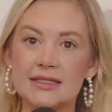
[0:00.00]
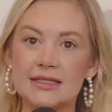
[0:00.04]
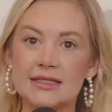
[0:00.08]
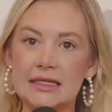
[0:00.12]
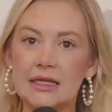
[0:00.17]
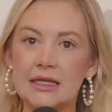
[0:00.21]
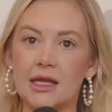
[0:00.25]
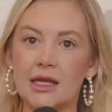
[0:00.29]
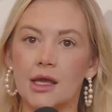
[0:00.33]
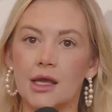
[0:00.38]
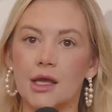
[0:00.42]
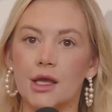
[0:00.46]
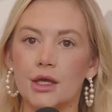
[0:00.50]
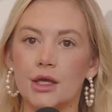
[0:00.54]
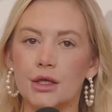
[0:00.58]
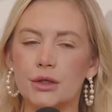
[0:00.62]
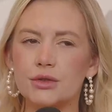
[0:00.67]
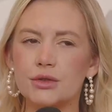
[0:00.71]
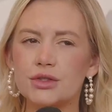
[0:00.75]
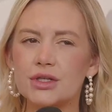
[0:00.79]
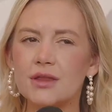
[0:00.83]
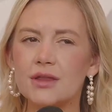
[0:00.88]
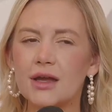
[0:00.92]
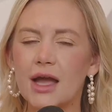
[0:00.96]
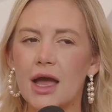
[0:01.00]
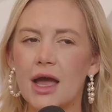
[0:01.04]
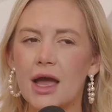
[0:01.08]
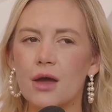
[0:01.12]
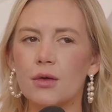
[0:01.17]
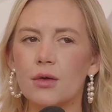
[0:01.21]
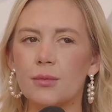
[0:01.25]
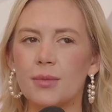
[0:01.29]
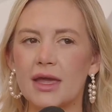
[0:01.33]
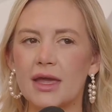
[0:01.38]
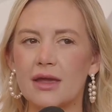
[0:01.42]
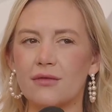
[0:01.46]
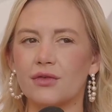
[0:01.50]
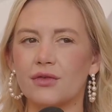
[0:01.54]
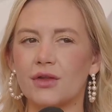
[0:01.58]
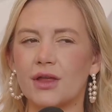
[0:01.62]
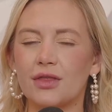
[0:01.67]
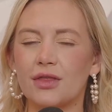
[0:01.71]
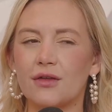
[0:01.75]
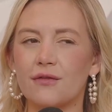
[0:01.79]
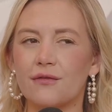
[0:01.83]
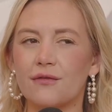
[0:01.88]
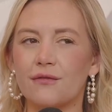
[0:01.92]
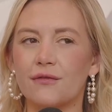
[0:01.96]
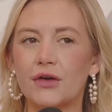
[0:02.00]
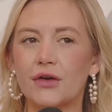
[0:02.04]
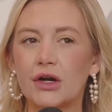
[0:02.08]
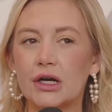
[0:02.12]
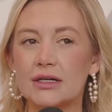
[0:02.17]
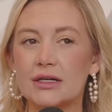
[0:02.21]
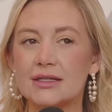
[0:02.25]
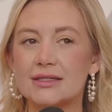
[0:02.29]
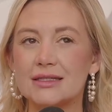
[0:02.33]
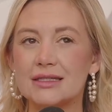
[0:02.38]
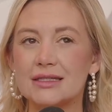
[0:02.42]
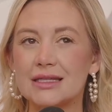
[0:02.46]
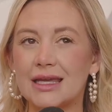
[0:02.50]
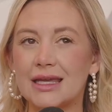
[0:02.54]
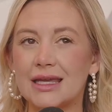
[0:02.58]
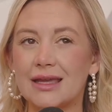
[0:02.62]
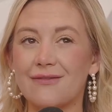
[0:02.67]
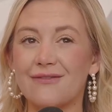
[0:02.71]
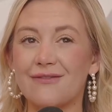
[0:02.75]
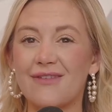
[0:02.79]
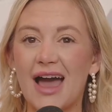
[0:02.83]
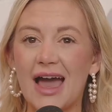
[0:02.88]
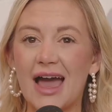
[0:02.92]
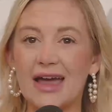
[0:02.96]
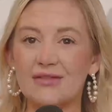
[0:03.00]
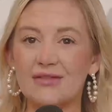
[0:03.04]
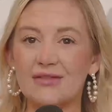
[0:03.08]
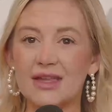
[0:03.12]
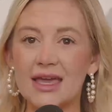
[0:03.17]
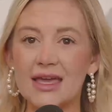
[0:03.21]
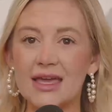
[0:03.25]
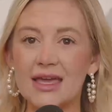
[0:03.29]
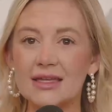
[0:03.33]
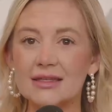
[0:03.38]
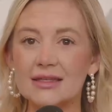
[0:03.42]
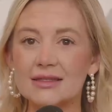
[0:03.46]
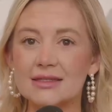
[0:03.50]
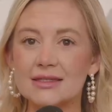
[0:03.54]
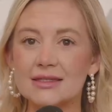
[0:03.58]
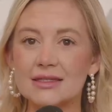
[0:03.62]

And usually the guy will pay for like the first like 5 dates.